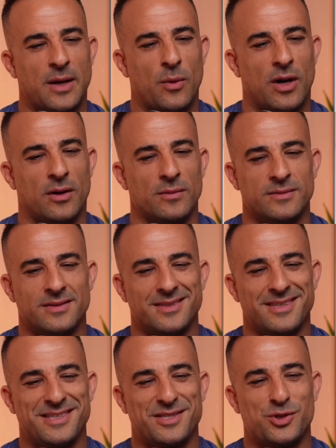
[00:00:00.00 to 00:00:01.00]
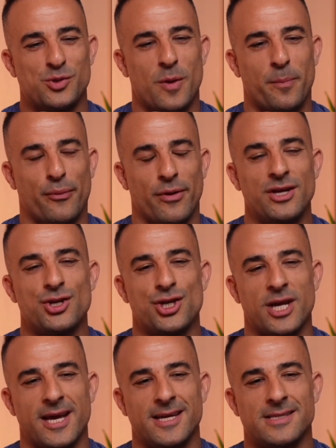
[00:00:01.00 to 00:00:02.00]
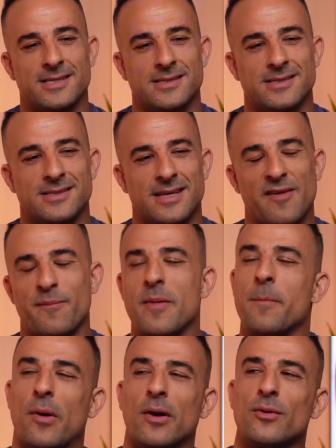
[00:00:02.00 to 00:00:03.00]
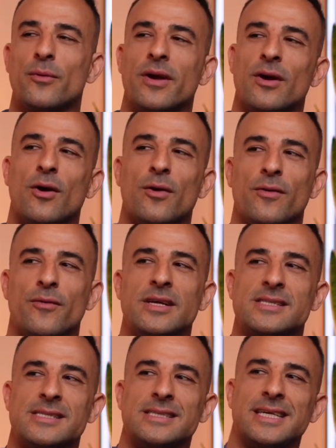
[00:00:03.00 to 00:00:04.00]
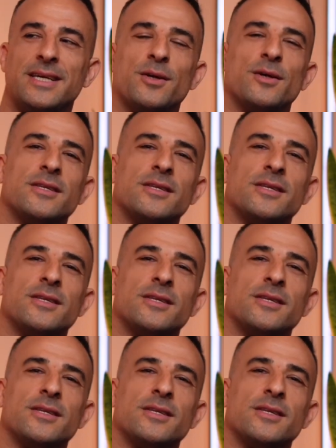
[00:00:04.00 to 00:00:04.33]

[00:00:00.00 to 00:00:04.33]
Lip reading: well, to appreciate, I've been pondering a lot recently,